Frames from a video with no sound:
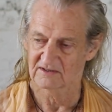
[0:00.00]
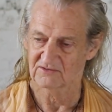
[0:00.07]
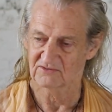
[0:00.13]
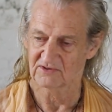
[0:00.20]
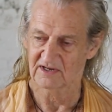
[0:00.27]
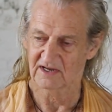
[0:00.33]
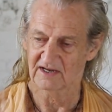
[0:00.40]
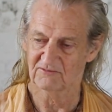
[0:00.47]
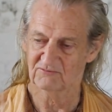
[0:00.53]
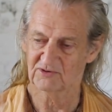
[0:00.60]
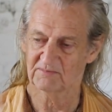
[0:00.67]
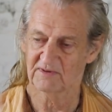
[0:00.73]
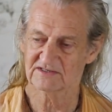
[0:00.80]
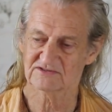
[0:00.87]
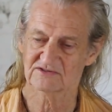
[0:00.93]
We
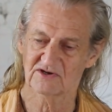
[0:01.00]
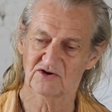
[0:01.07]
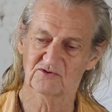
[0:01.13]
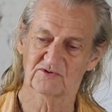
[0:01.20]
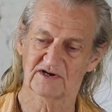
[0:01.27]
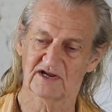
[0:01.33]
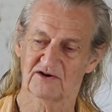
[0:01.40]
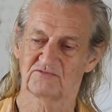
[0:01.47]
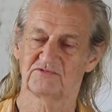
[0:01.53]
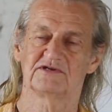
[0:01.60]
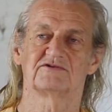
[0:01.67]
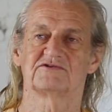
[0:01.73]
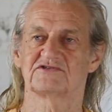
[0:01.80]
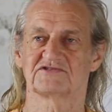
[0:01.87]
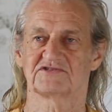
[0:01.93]
must know what our
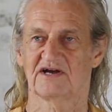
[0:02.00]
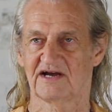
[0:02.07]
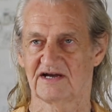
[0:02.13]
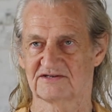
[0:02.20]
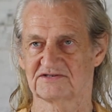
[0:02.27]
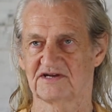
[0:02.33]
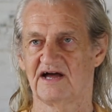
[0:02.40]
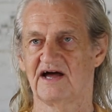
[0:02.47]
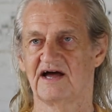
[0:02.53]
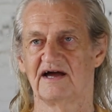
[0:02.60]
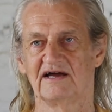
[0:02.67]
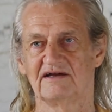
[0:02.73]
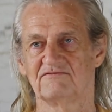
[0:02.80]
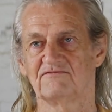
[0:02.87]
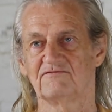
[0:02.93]
real desires are
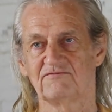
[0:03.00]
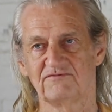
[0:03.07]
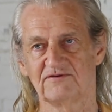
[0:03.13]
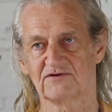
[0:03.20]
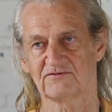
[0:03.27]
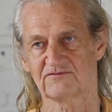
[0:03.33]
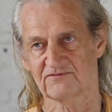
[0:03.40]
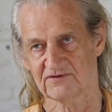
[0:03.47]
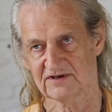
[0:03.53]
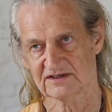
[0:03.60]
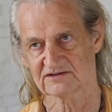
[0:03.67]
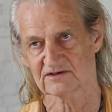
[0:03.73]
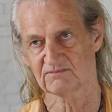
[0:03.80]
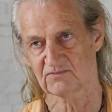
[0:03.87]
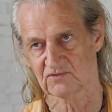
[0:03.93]
and feel free
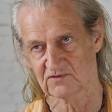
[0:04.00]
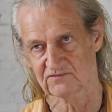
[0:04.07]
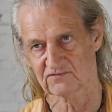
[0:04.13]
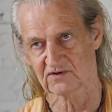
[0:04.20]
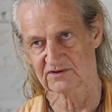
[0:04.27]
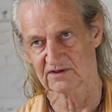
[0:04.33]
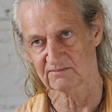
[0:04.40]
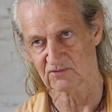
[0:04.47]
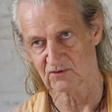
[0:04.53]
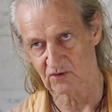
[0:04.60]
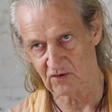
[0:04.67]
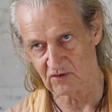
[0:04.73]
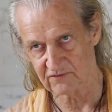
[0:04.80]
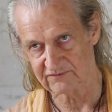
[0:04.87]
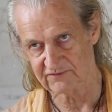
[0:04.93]
to move on them
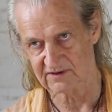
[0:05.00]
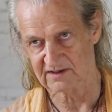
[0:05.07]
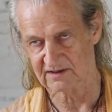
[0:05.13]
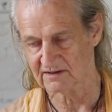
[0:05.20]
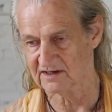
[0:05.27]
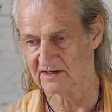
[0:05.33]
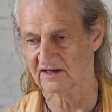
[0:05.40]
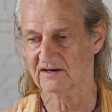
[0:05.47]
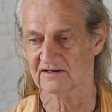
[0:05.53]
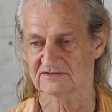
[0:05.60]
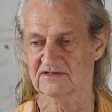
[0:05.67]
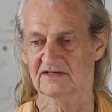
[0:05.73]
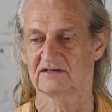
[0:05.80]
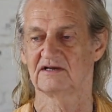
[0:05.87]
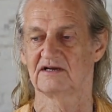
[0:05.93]
lawfully. Like I
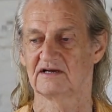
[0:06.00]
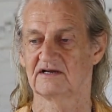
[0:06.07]
said,